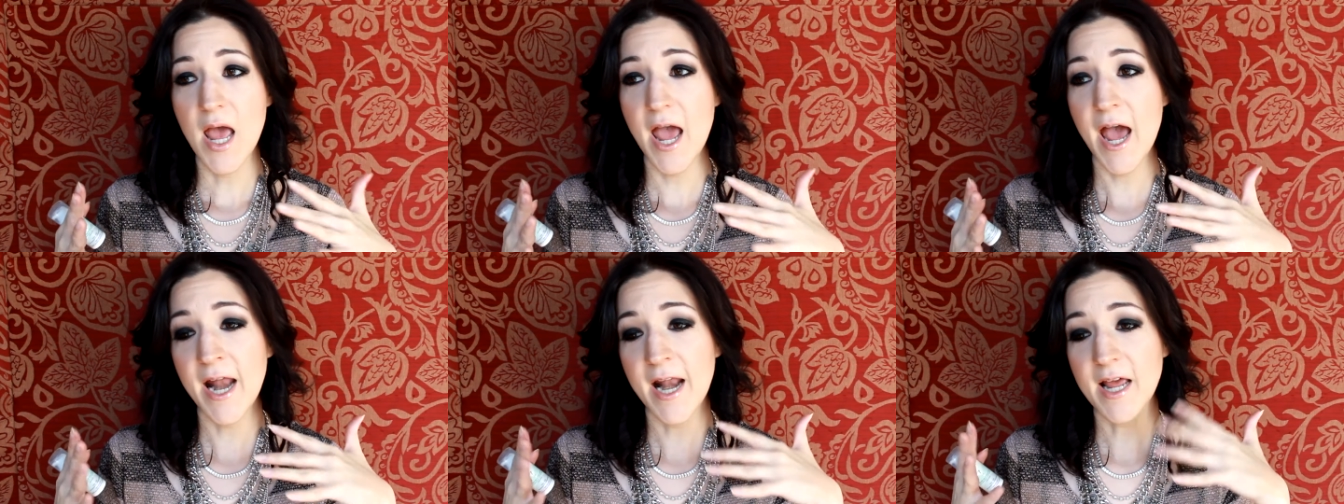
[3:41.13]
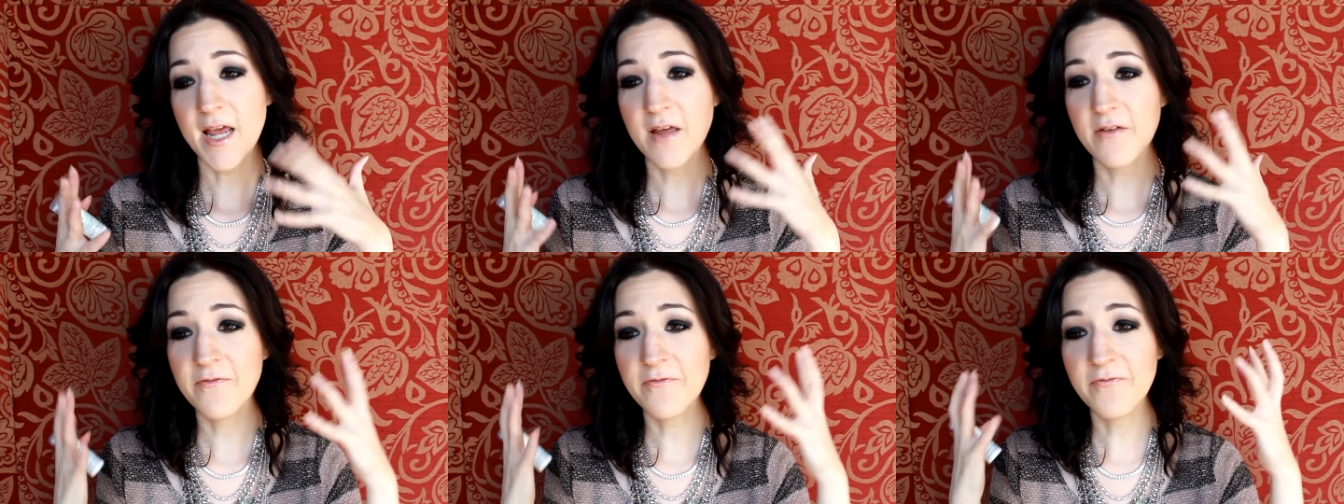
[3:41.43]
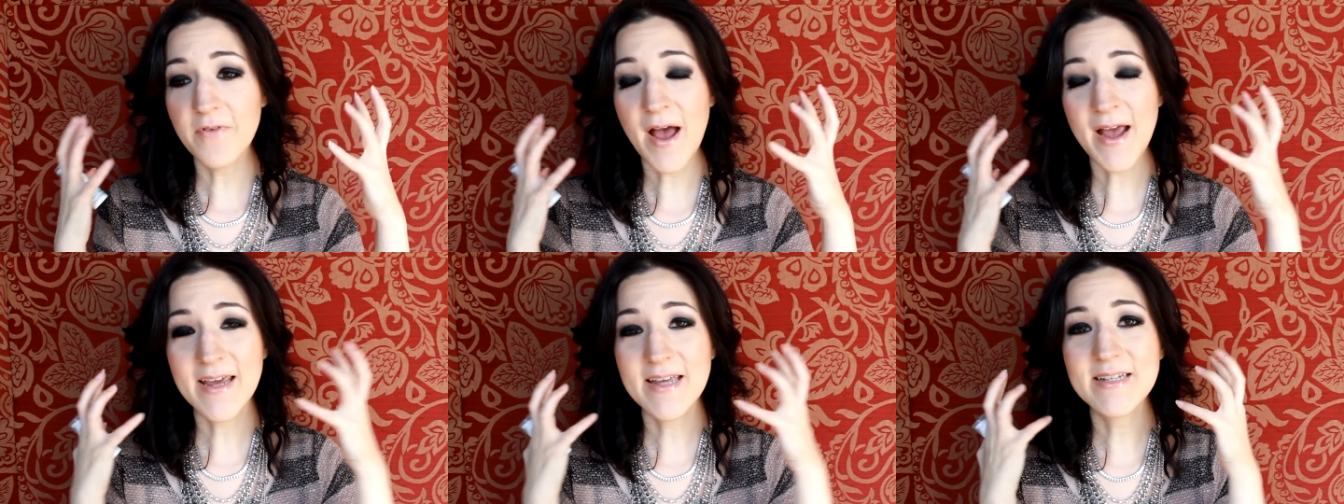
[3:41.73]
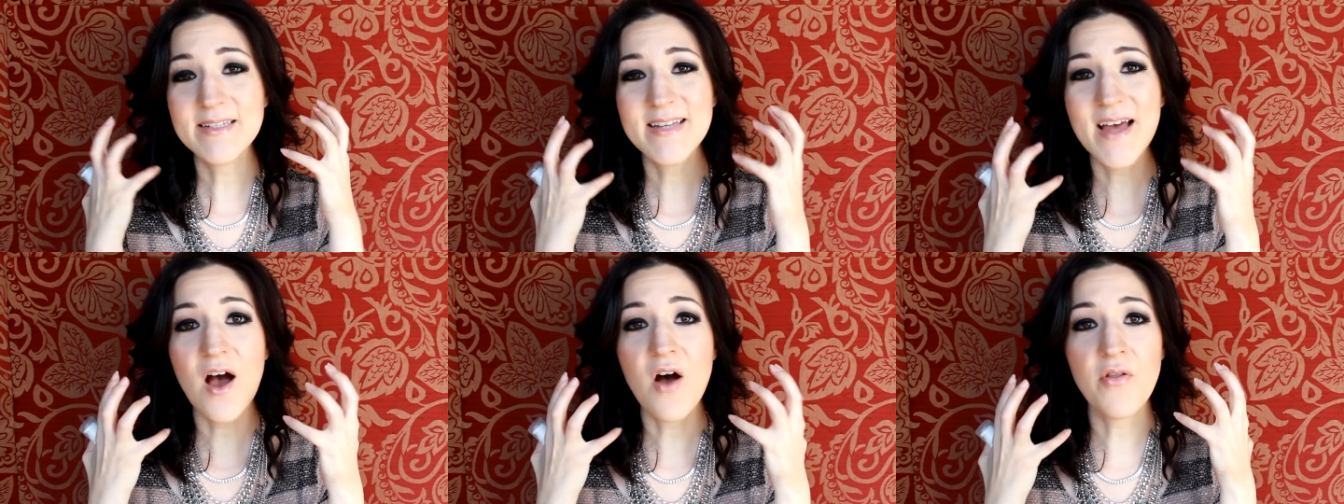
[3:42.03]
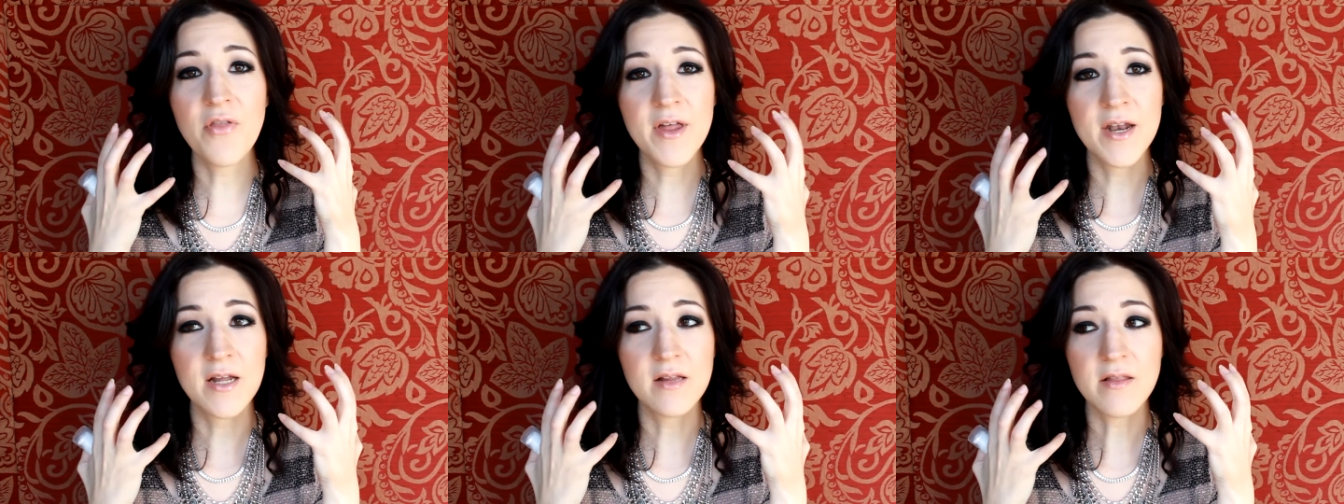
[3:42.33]
and I could I could
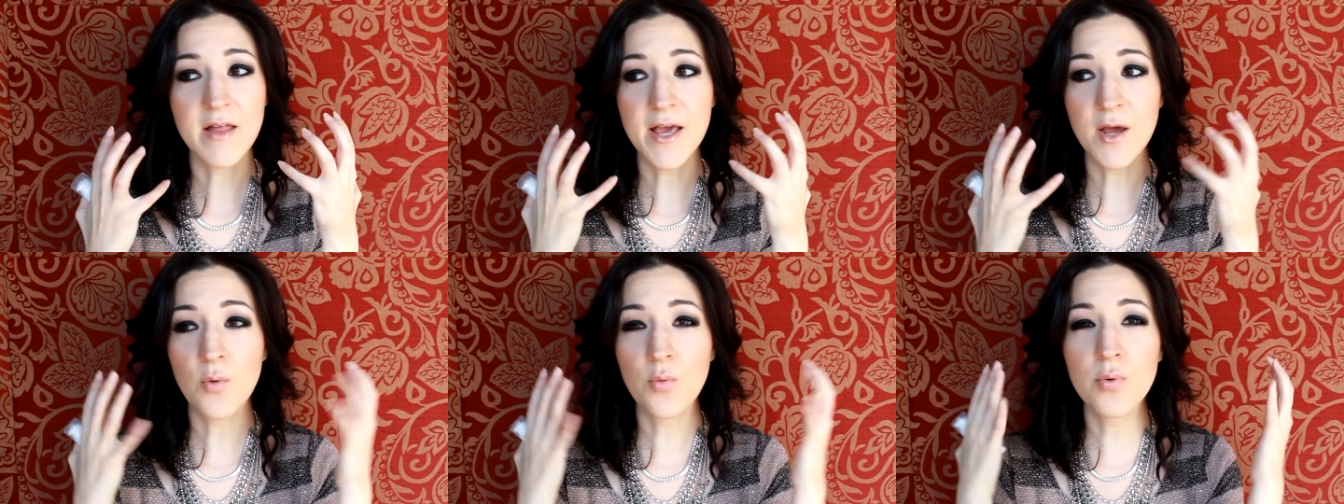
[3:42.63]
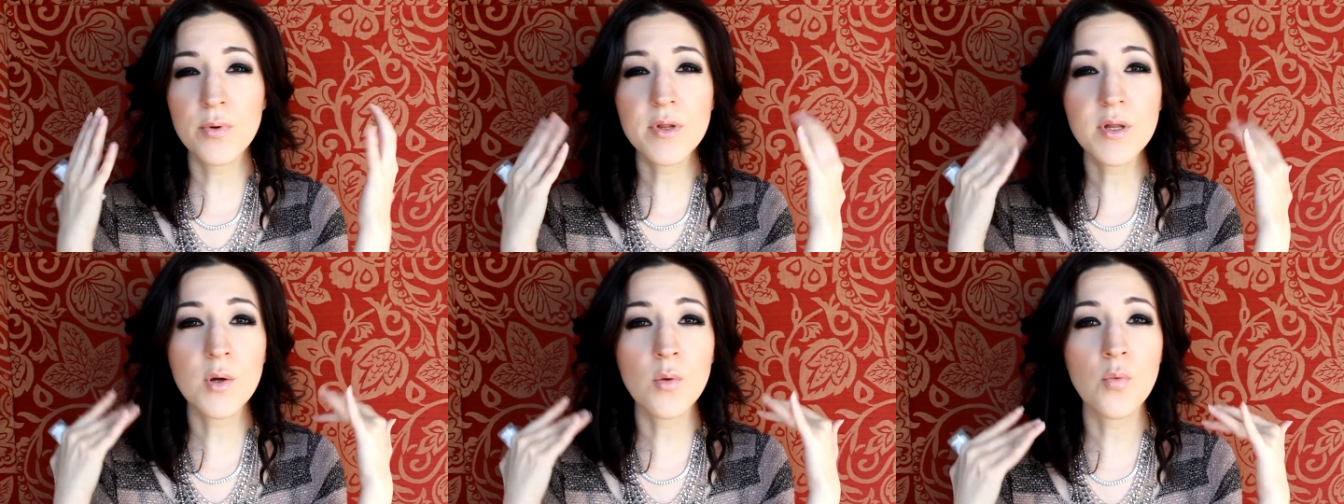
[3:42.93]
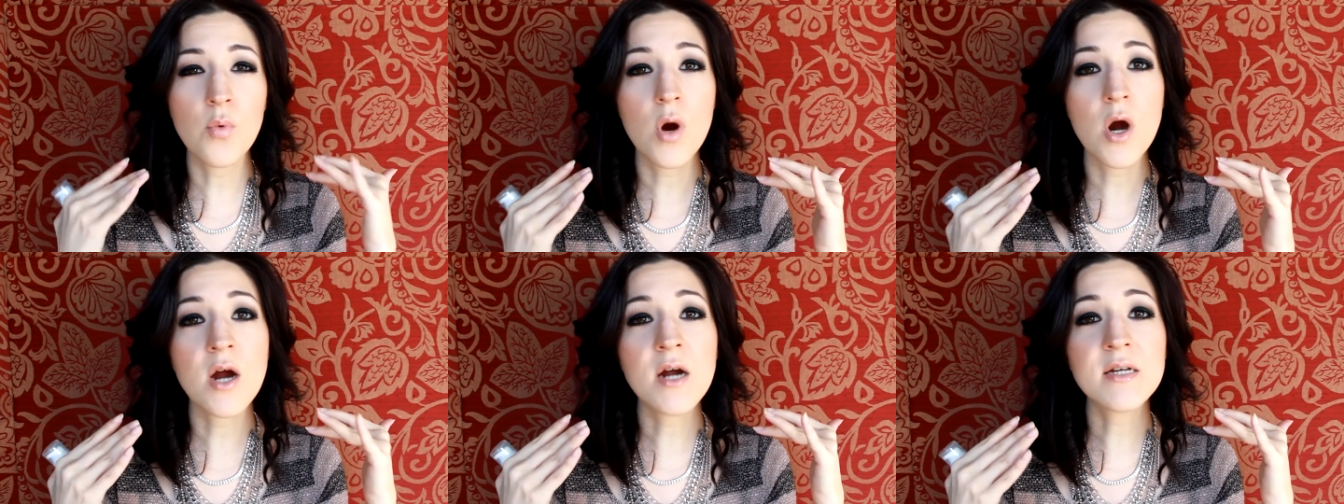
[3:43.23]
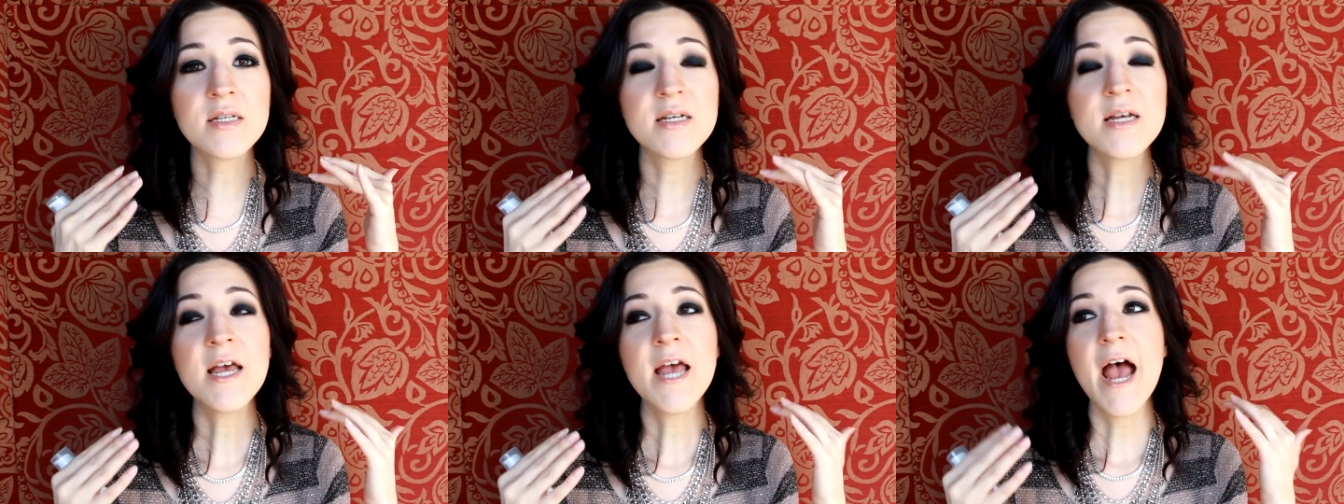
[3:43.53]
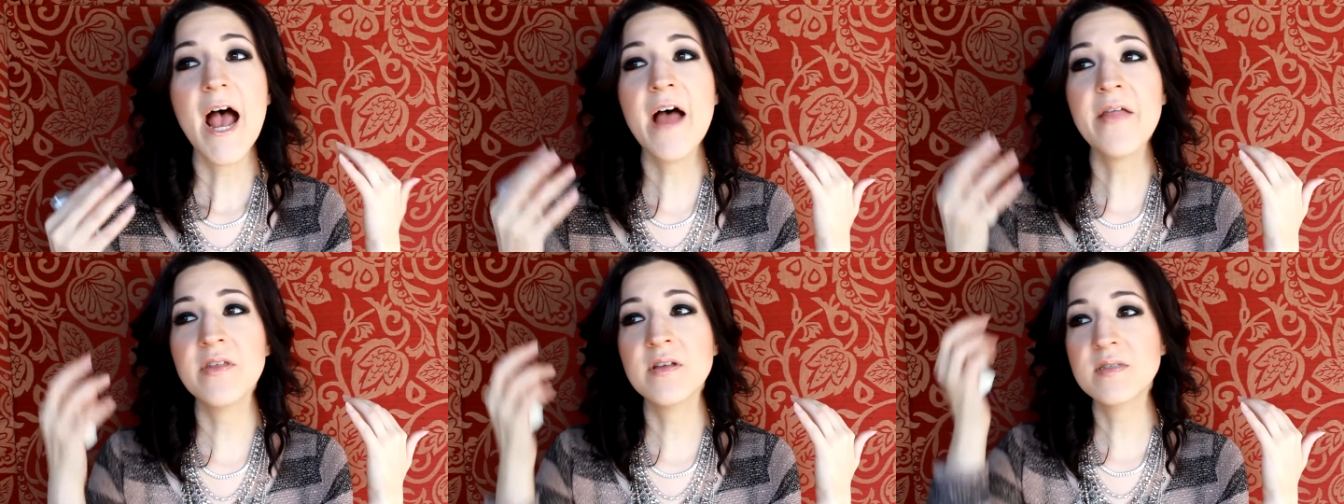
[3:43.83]
tell that it like really worked
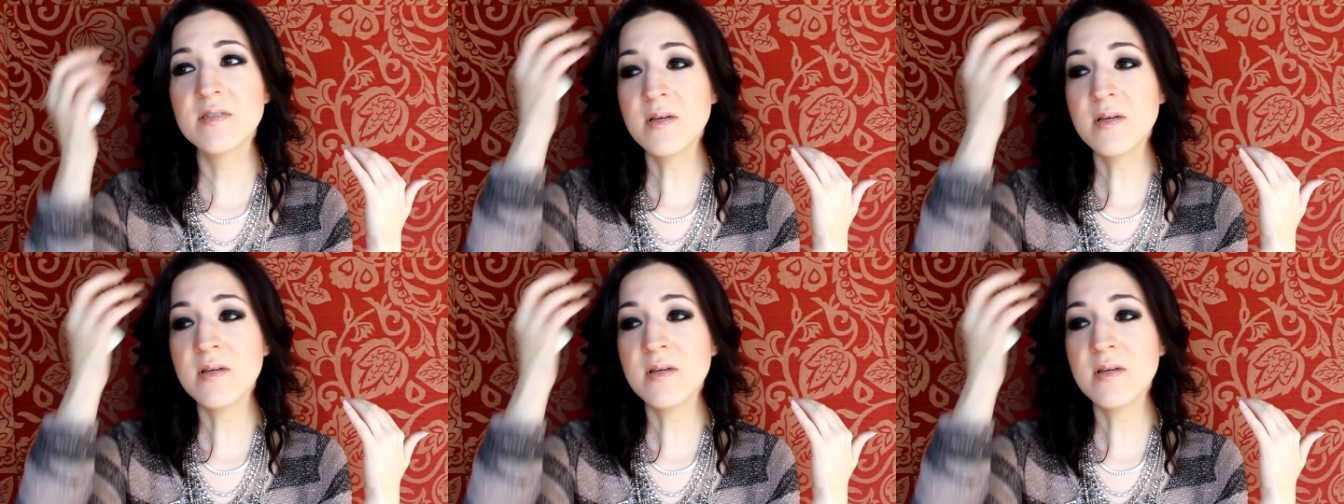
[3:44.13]
and then